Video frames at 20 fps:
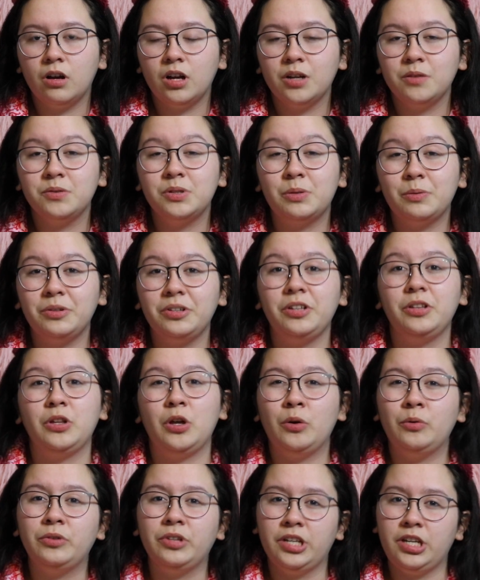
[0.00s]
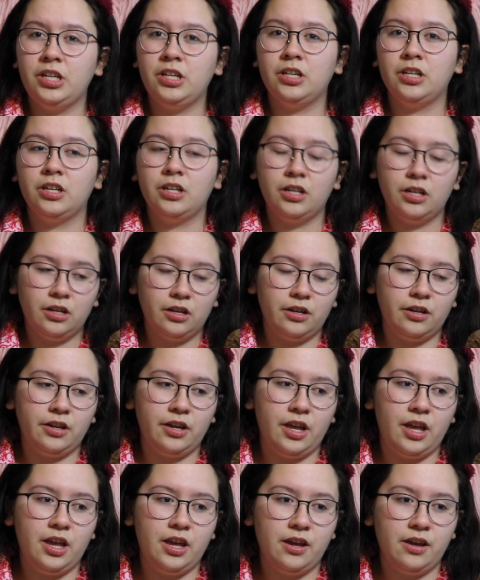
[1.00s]
it was really lonely,
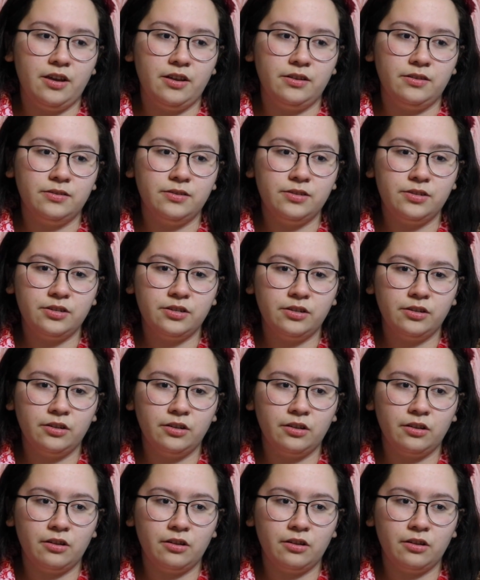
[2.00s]
and